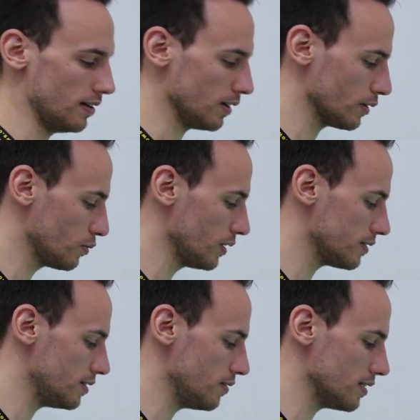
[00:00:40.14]
liquid cooling
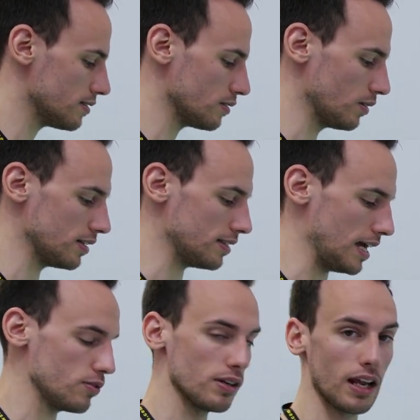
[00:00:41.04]
series. So that's the
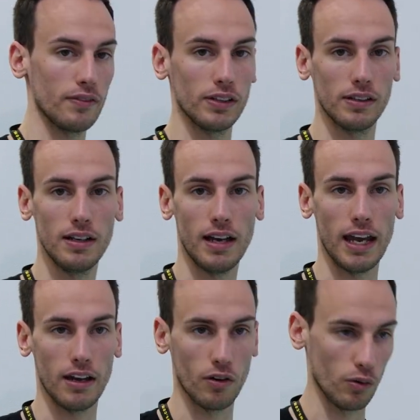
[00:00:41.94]
entry level
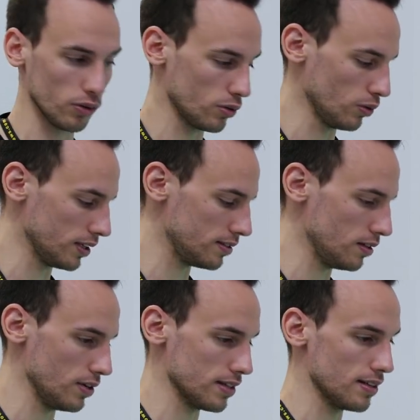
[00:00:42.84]
AIO cooling
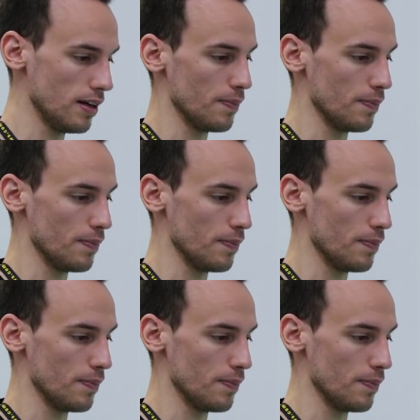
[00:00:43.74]
series.